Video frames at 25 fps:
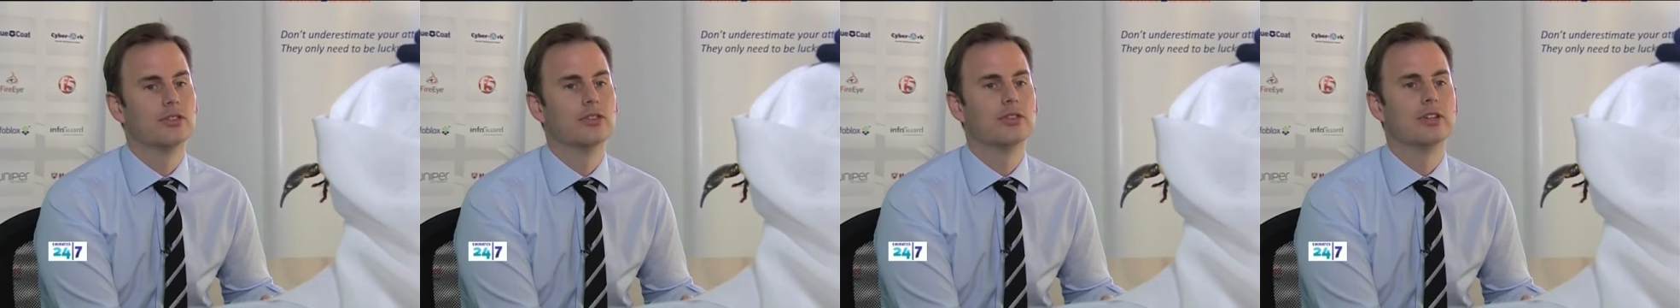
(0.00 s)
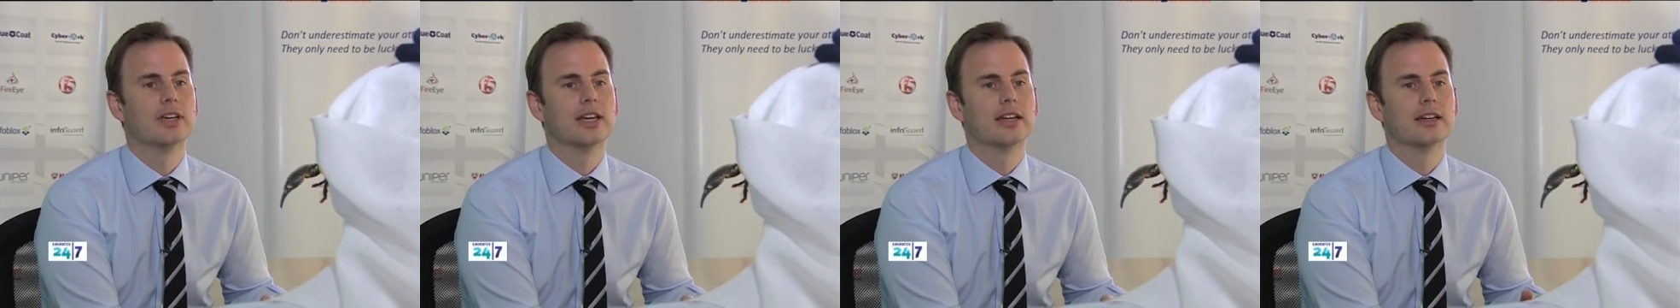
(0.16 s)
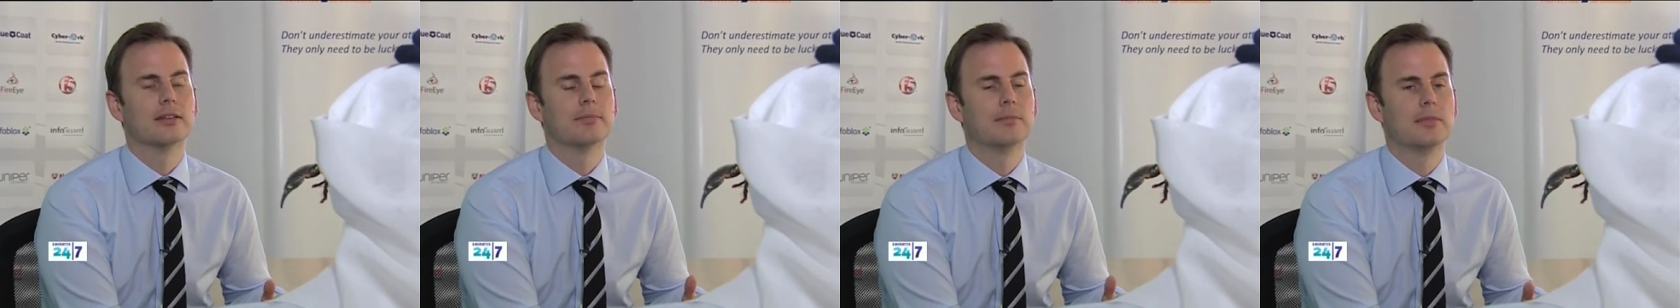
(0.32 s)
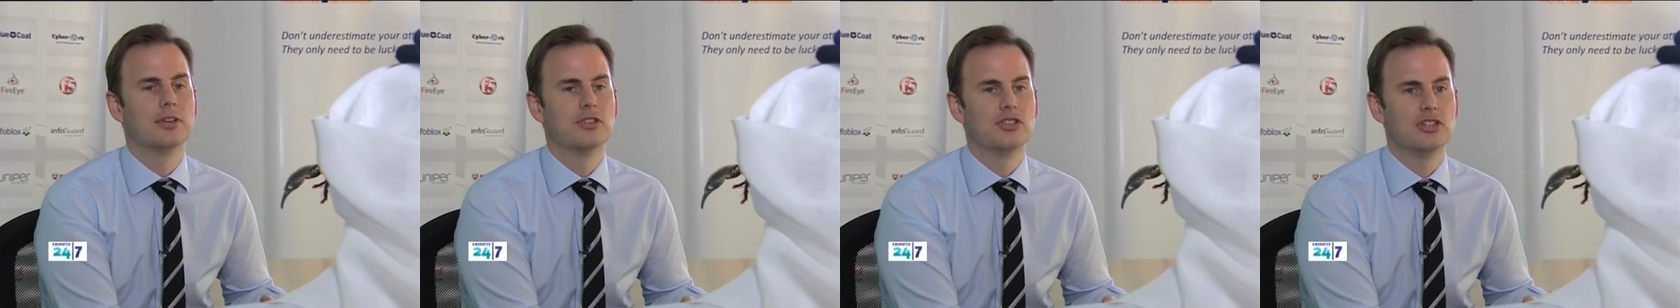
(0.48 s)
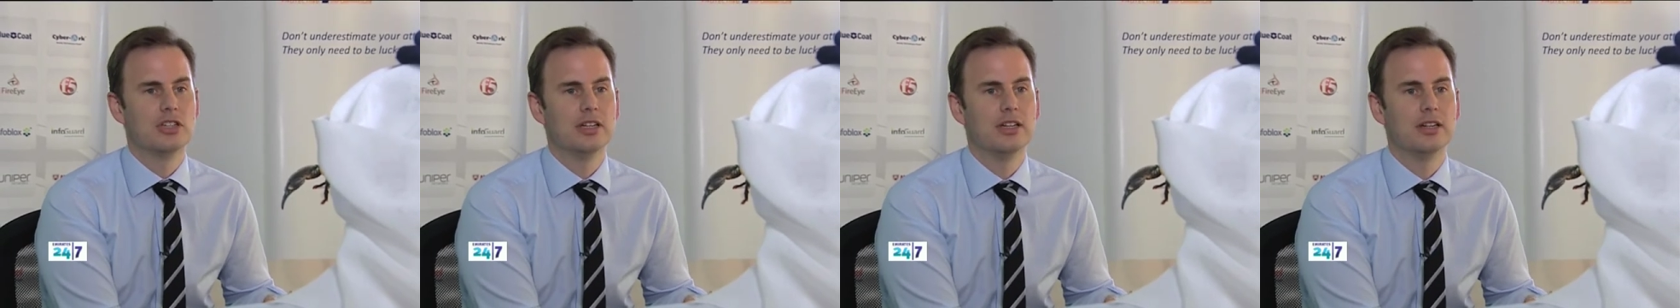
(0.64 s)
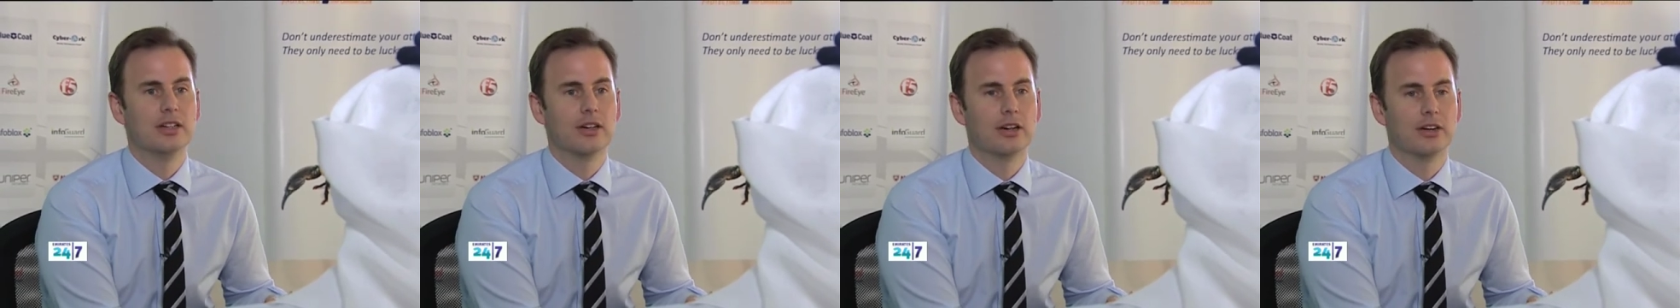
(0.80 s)
to get a
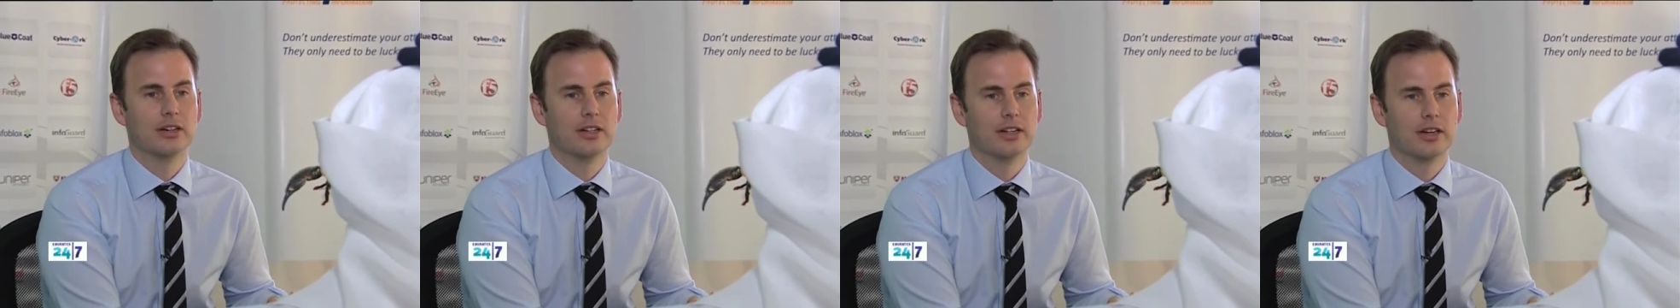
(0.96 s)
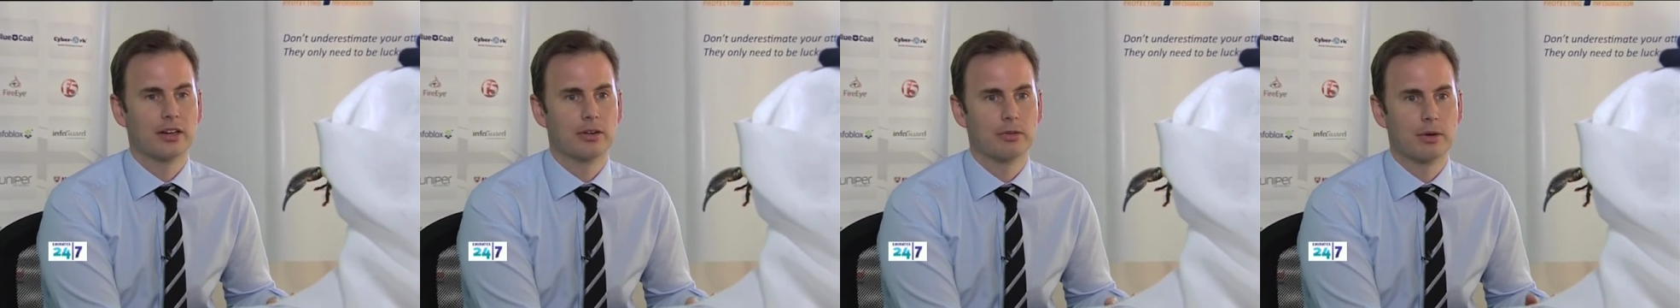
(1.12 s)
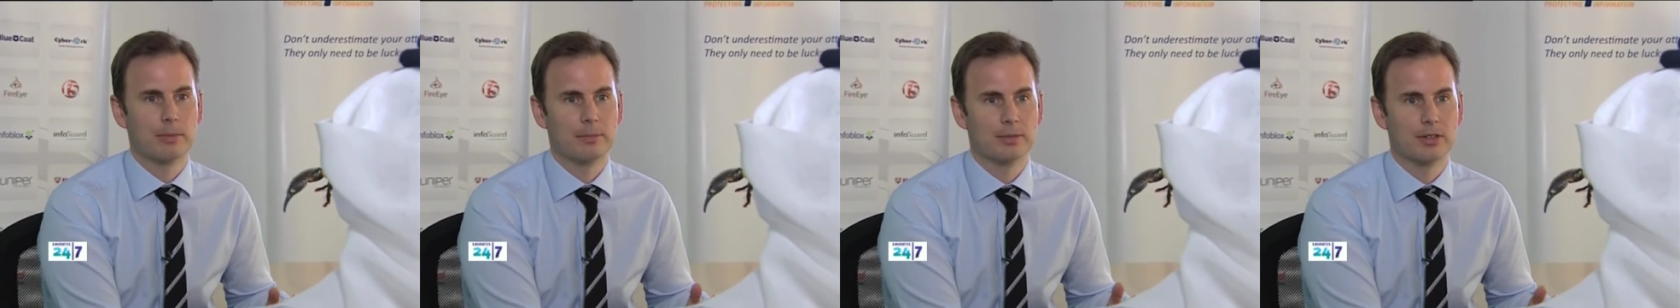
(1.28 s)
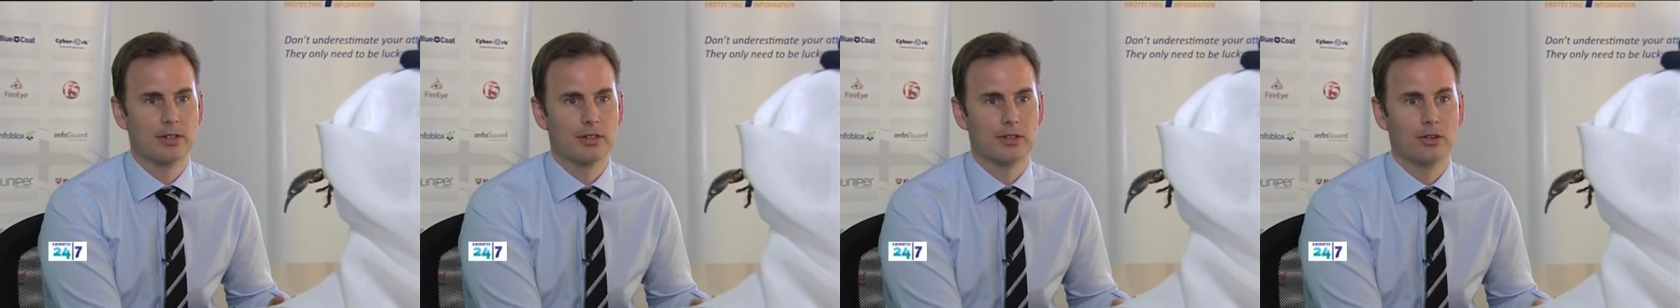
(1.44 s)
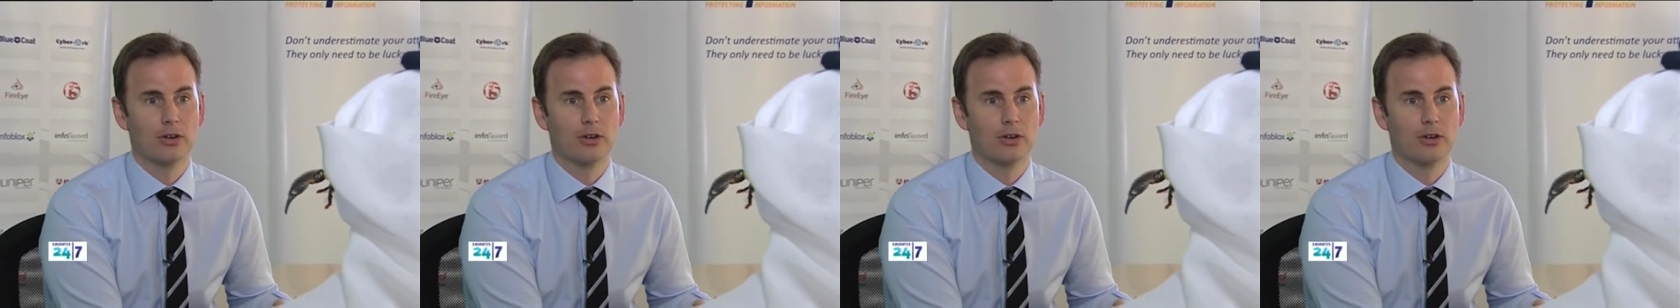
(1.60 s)
machine unencrypted